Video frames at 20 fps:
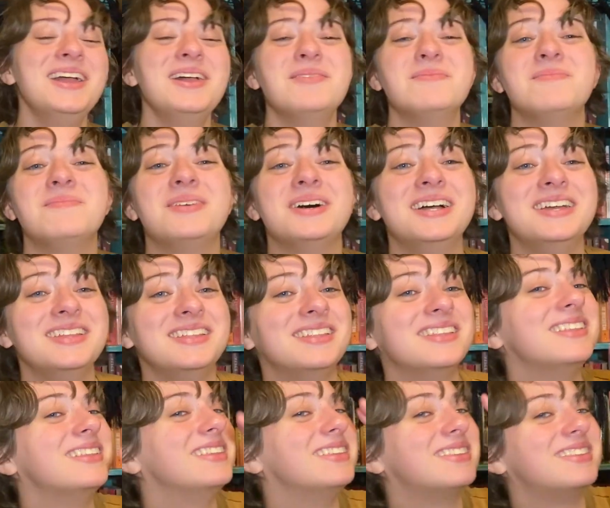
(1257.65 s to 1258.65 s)
But
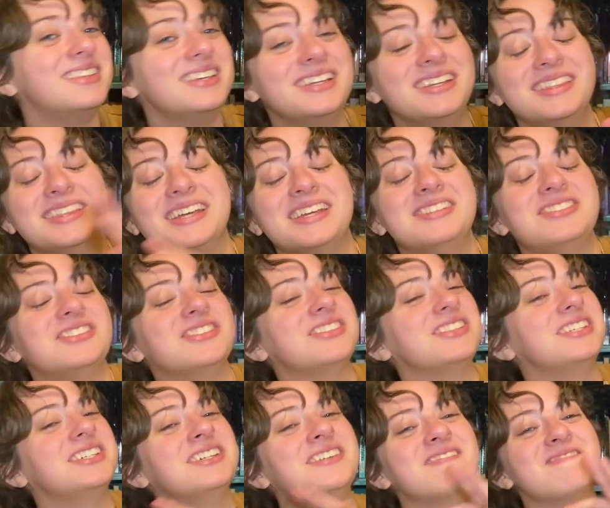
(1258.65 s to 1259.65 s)
the thing that just
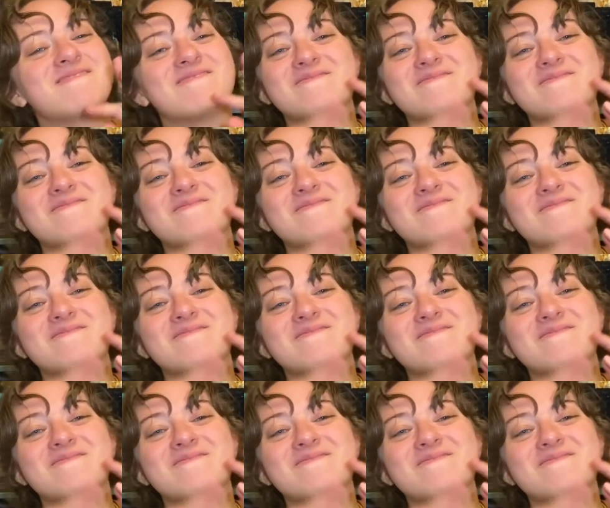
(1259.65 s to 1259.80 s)
like